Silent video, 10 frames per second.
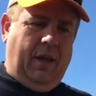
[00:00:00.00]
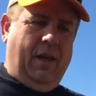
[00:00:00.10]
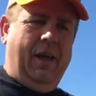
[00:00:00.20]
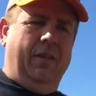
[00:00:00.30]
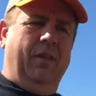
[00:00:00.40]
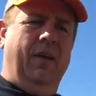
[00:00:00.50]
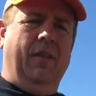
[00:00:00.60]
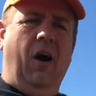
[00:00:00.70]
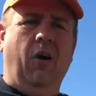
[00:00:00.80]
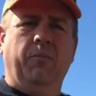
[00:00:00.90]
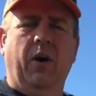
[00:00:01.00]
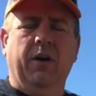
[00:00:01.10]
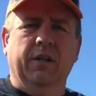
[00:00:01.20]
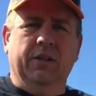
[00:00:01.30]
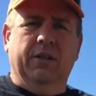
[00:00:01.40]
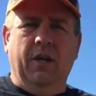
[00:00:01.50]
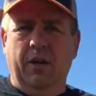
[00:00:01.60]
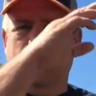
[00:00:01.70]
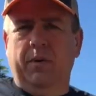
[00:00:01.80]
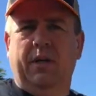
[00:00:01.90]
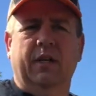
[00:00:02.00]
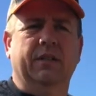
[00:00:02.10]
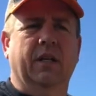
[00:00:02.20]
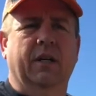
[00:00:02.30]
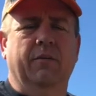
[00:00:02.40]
And the hard part is because